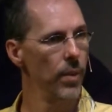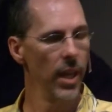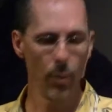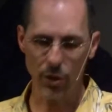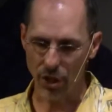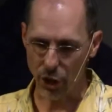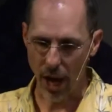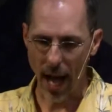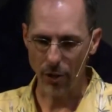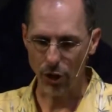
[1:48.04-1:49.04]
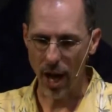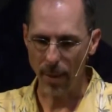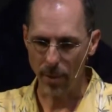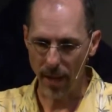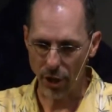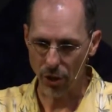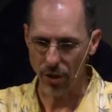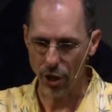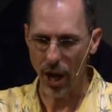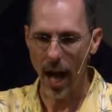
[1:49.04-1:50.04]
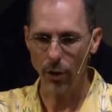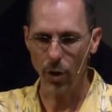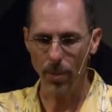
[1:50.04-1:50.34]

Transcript: It was the child's job to make sure the child grew